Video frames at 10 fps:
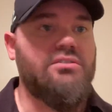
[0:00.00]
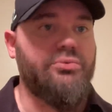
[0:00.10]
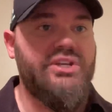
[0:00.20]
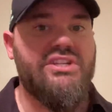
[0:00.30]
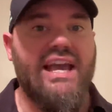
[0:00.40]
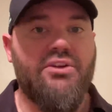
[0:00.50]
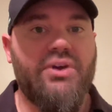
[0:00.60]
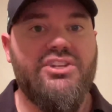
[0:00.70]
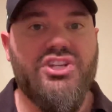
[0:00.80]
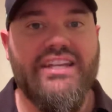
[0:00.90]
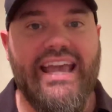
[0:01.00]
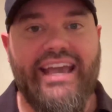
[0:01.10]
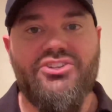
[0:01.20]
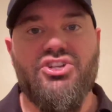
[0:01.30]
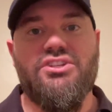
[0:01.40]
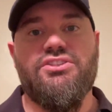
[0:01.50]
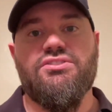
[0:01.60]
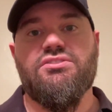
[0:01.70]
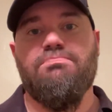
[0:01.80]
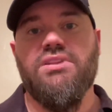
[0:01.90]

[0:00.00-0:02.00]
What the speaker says: Louisiana Raging Cajuns